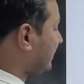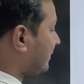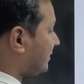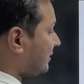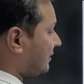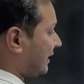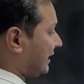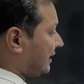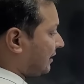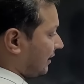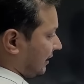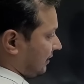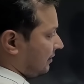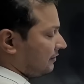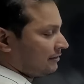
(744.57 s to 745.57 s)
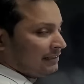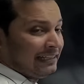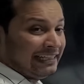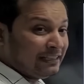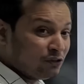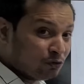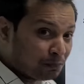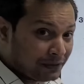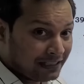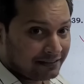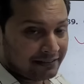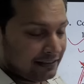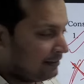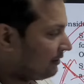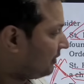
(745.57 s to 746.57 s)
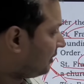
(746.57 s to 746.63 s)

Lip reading: this is incorrect in UPSC.